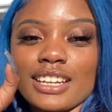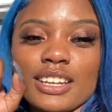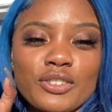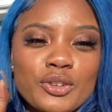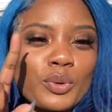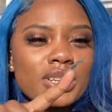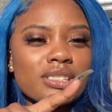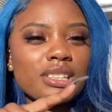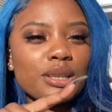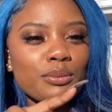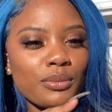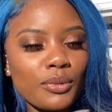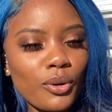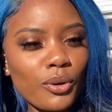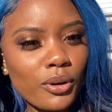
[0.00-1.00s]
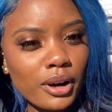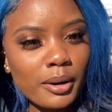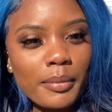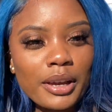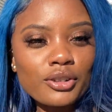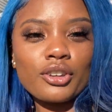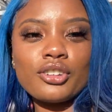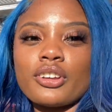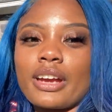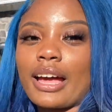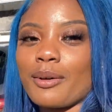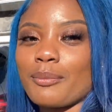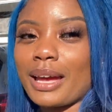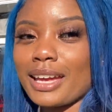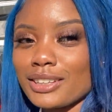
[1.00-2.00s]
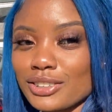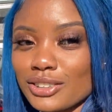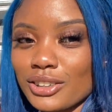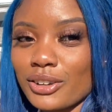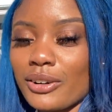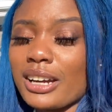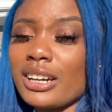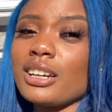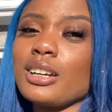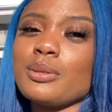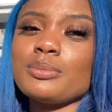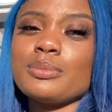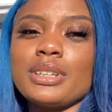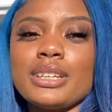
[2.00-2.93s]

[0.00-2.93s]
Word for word: if you want to see more, make sure you check out my Instagram.